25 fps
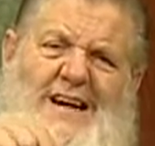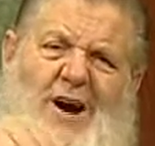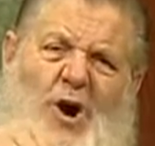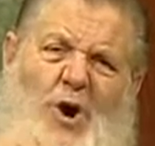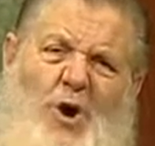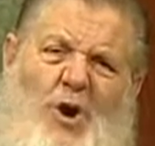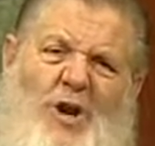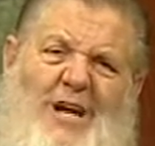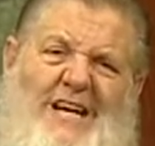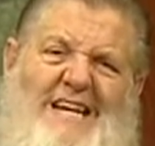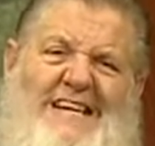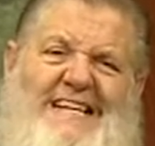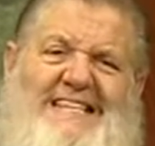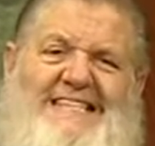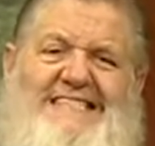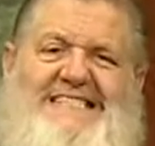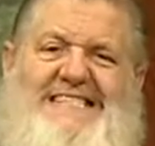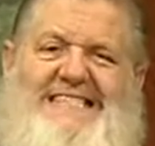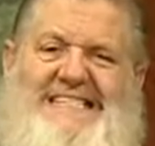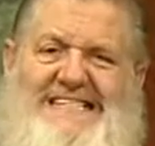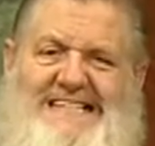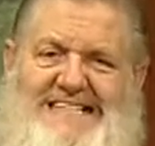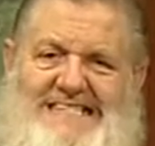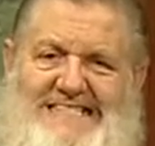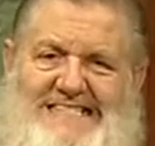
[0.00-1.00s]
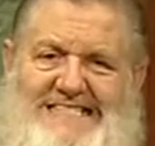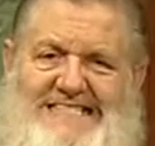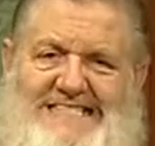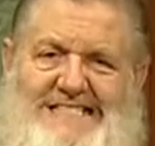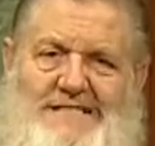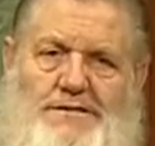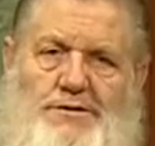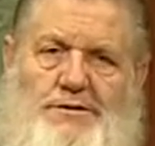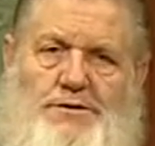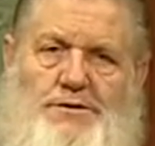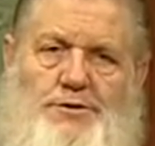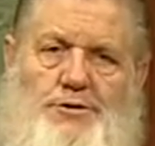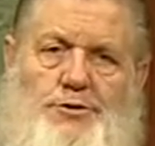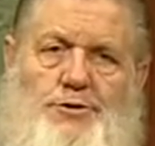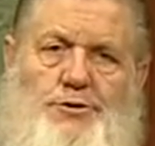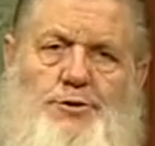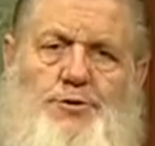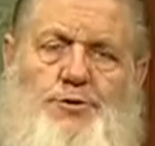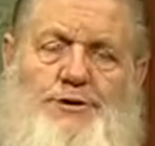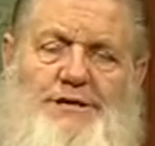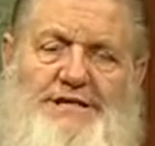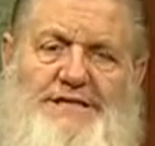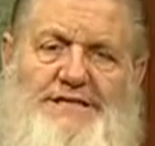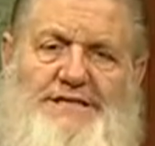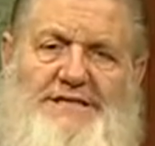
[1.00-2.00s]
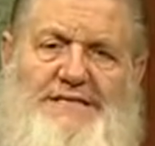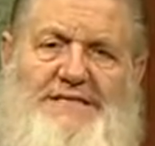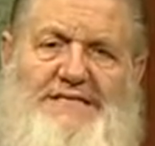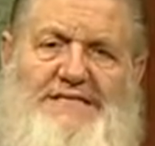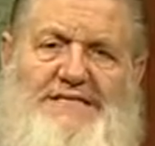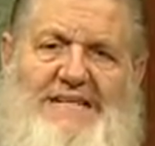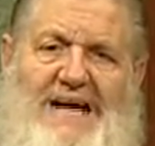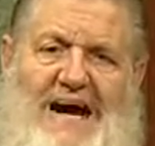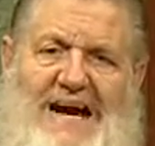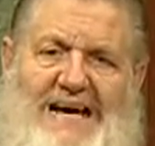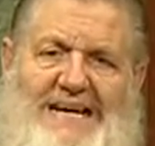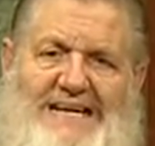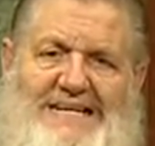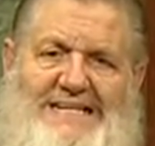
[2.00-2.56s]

all exist. You exist, I